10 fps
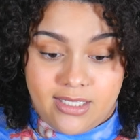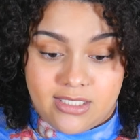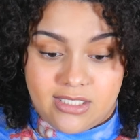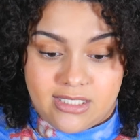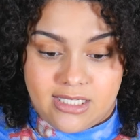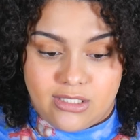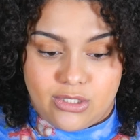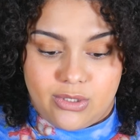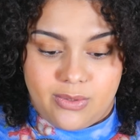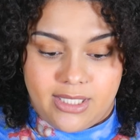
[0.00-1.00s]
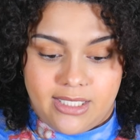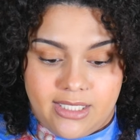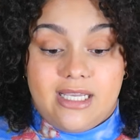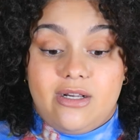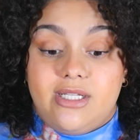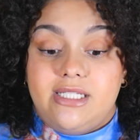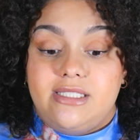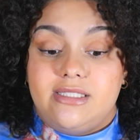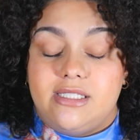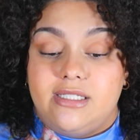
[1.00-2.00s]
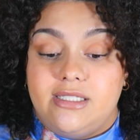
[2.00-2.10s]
so let's get into it title is